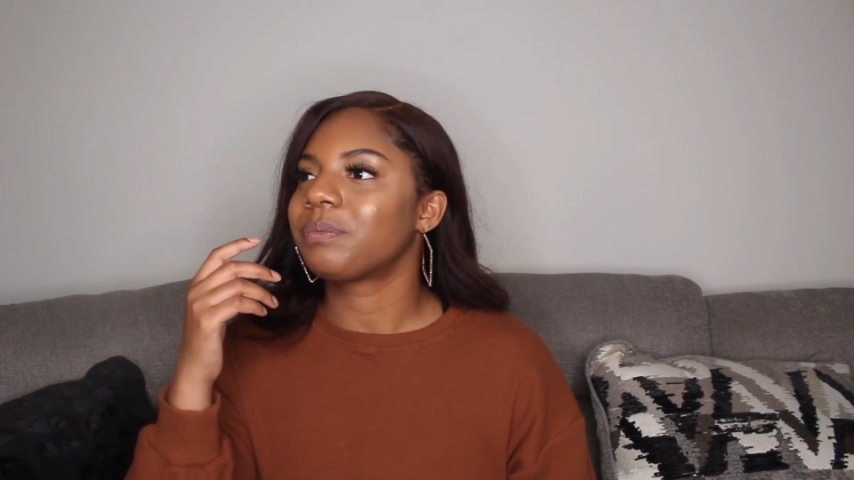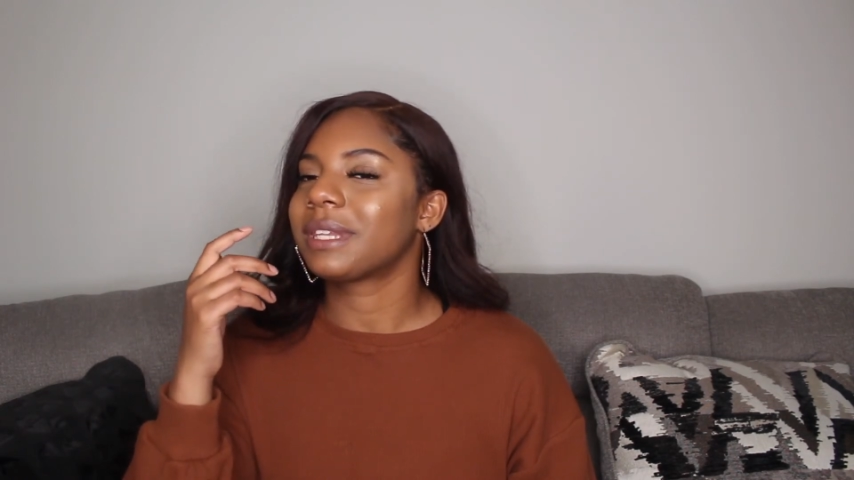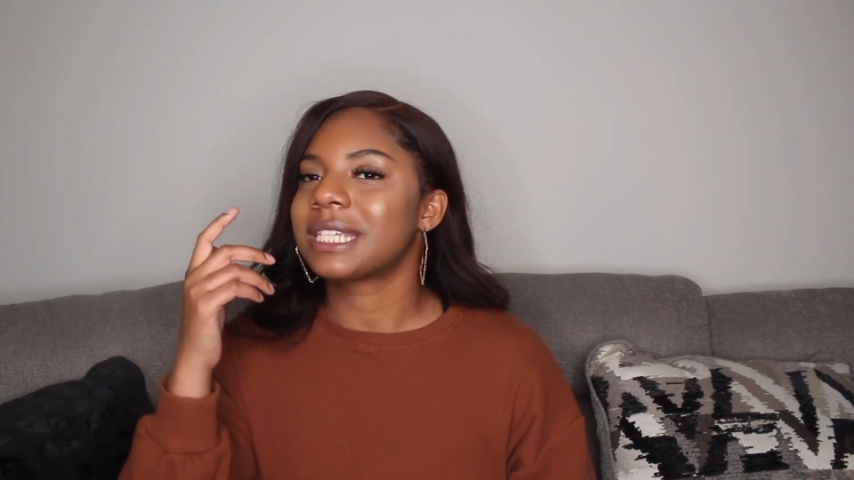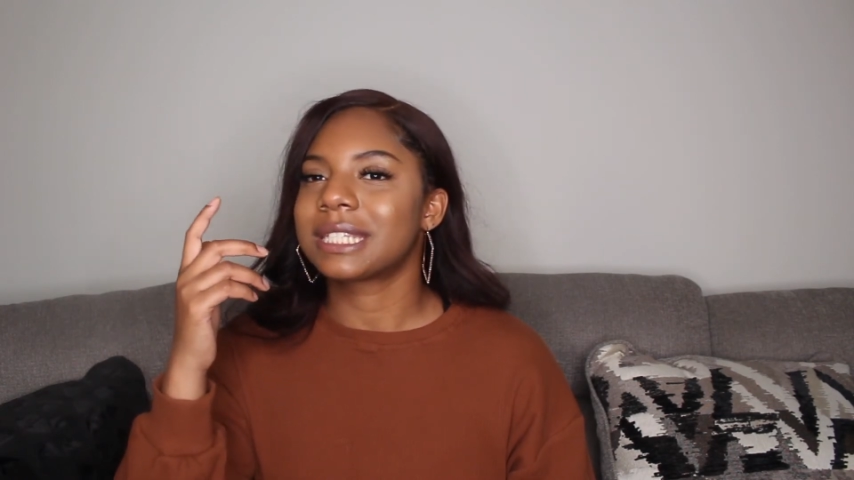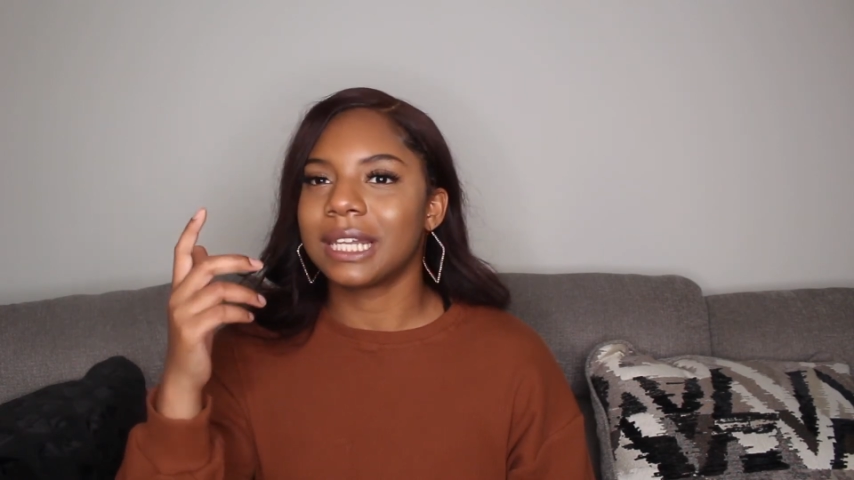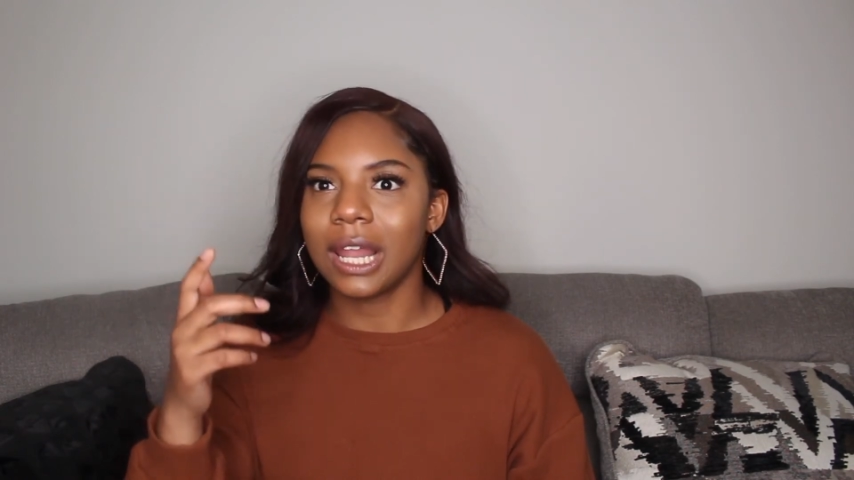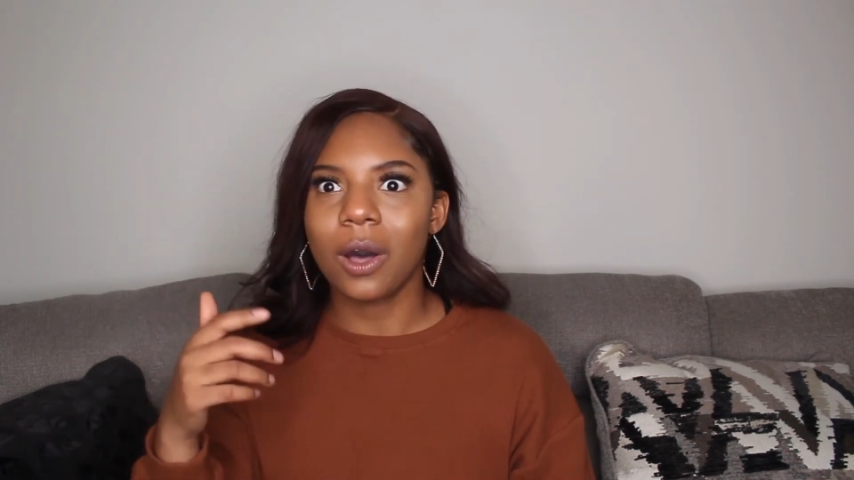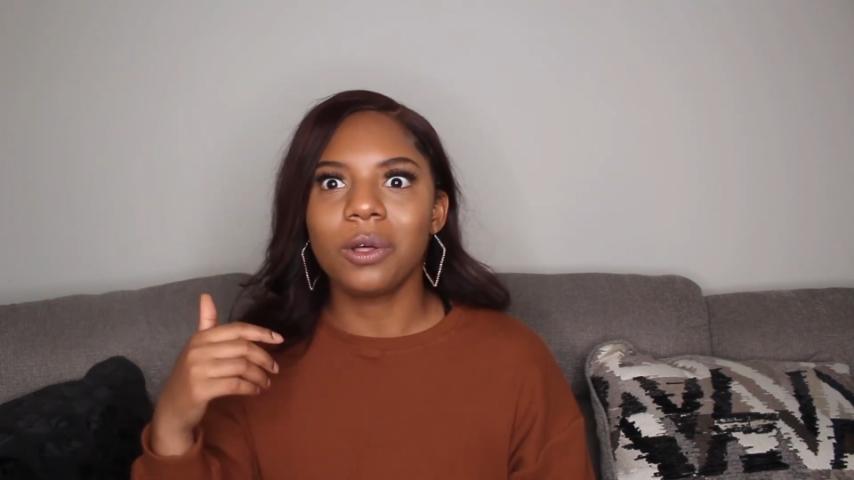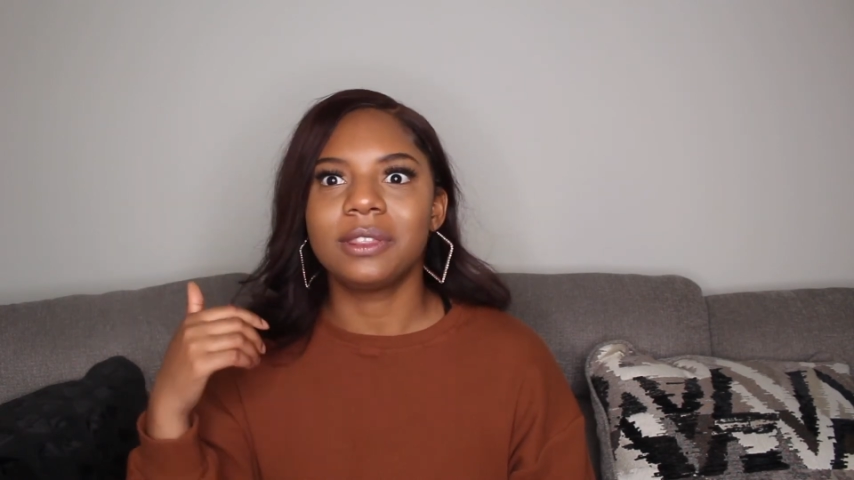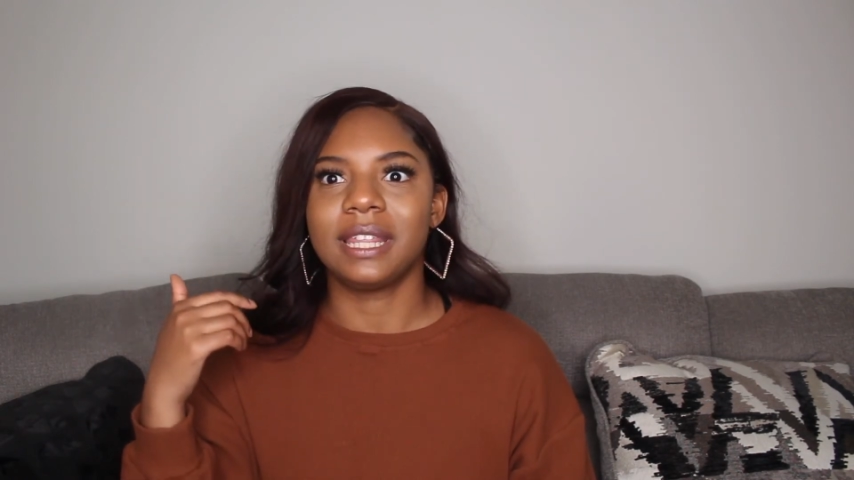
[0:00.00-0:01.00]

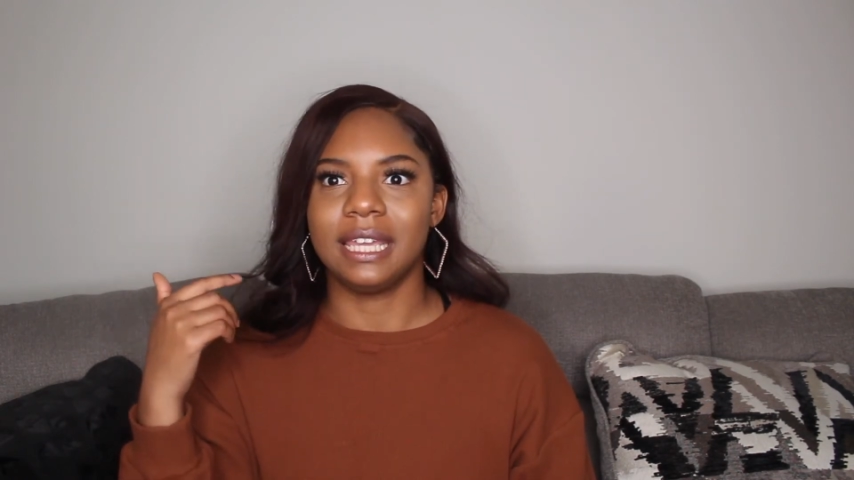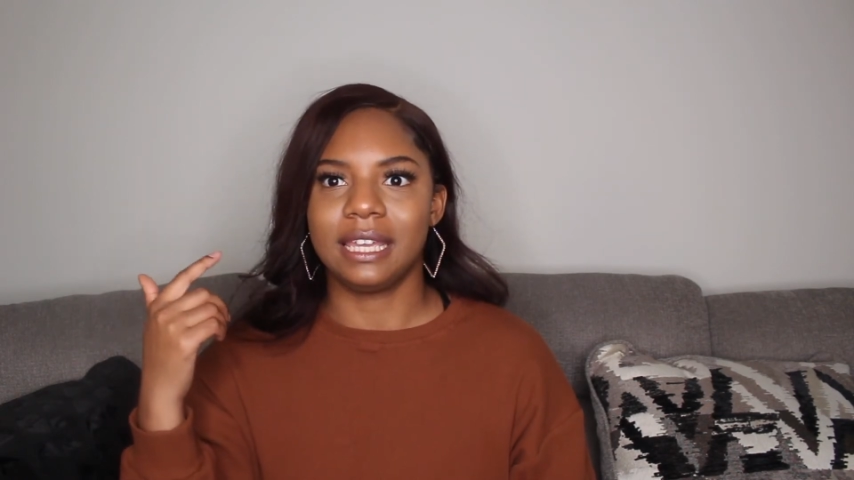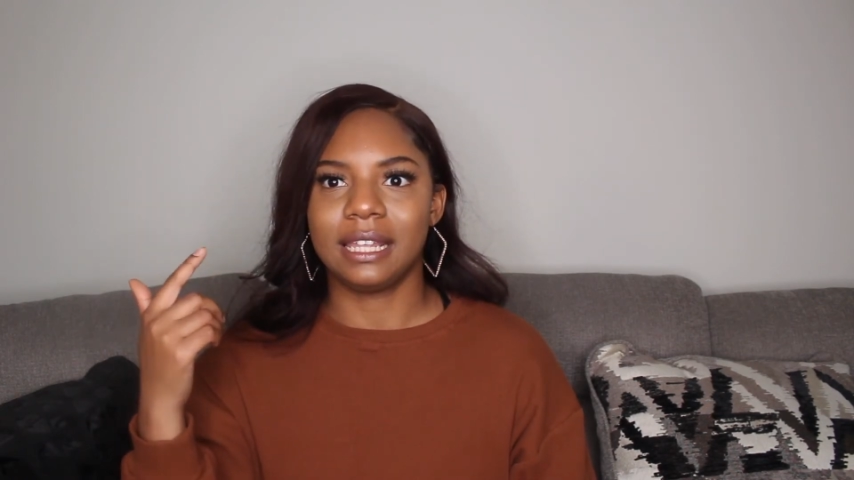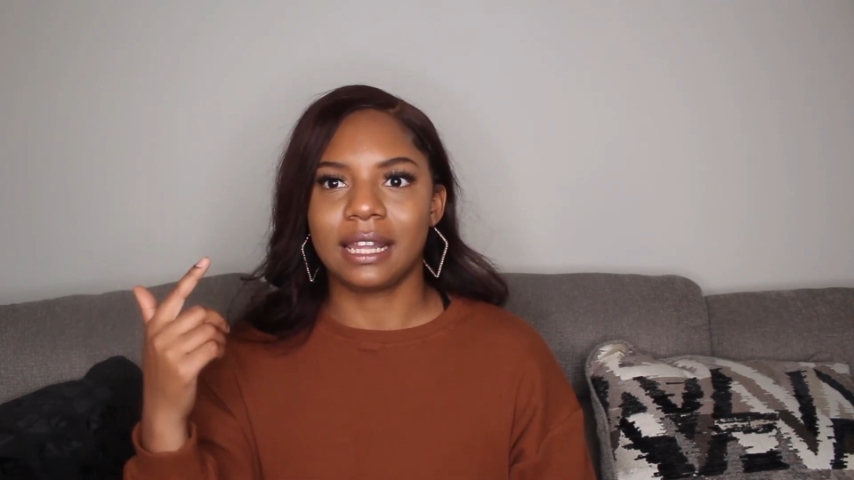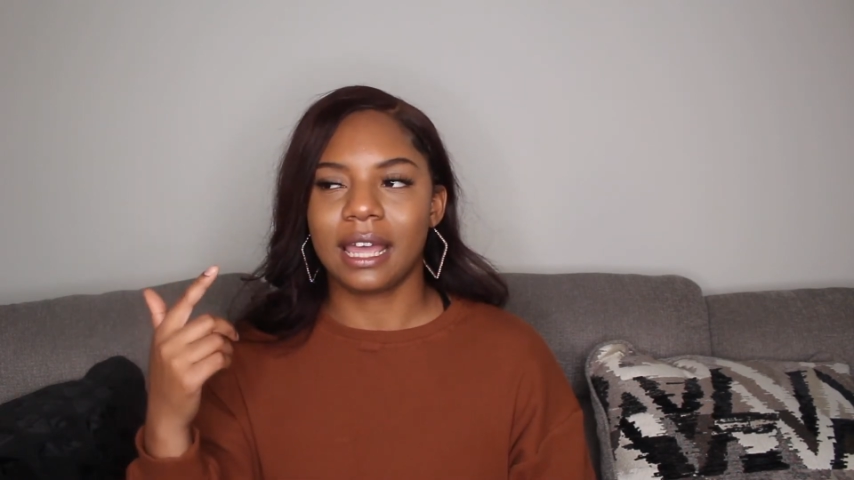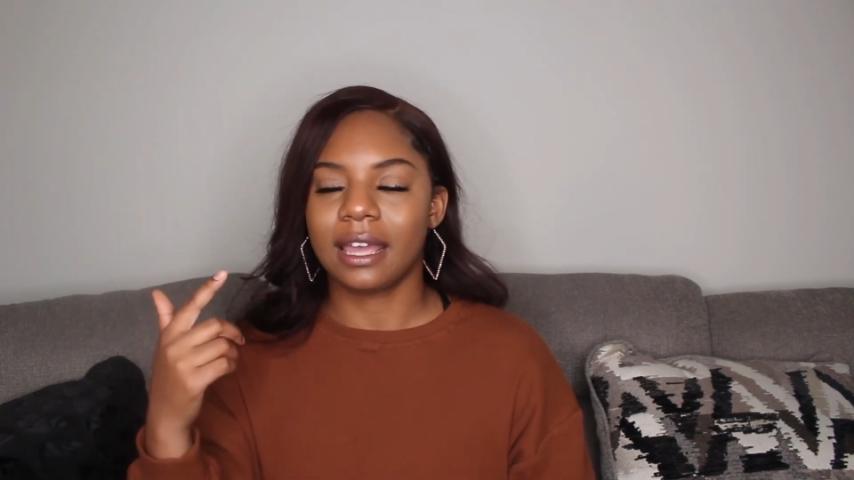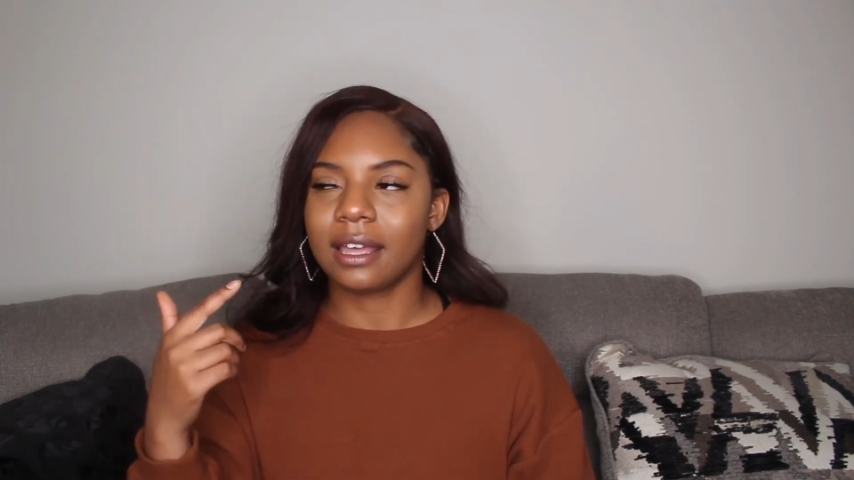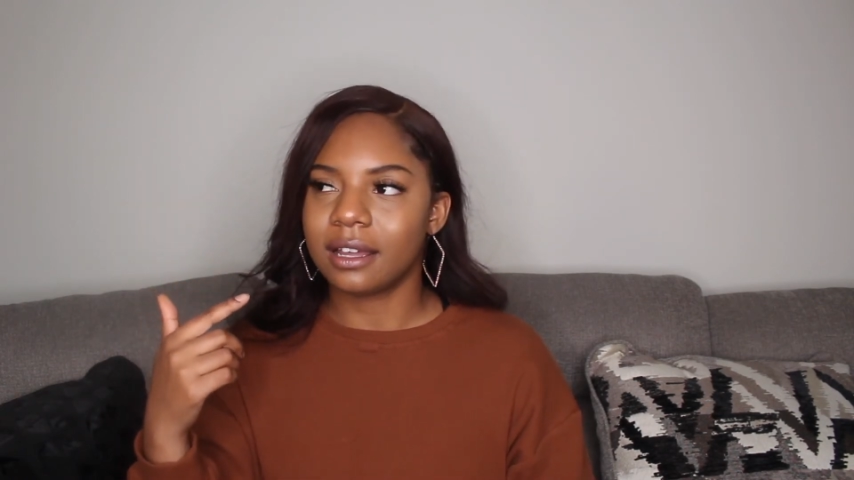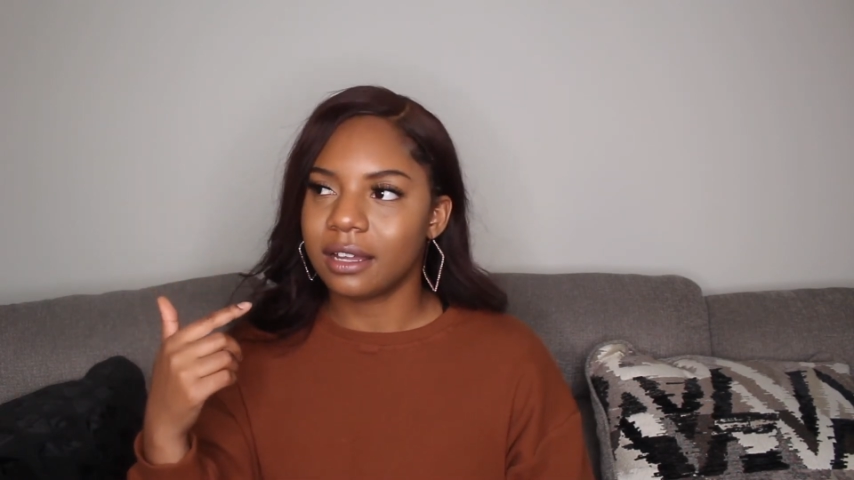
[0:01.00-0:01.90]
slow thinking, like